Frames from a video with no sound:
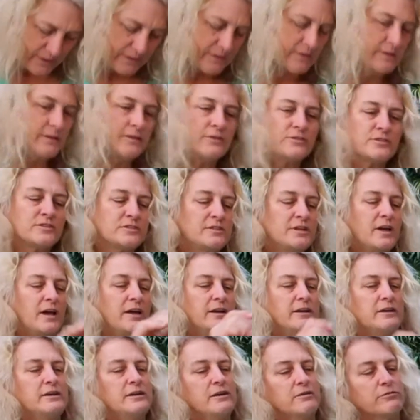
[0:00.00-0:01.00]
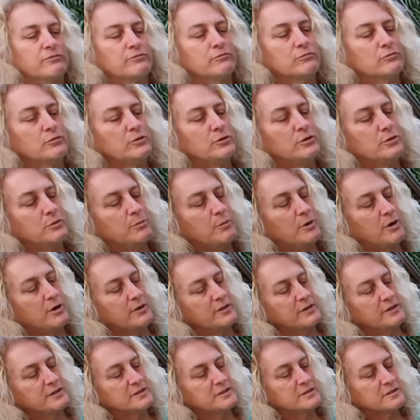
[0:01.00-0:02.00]
There's not enough room
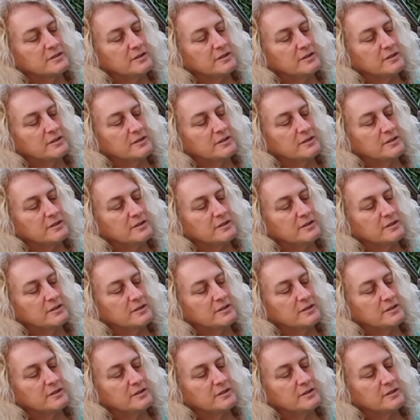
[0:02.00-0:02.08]
on this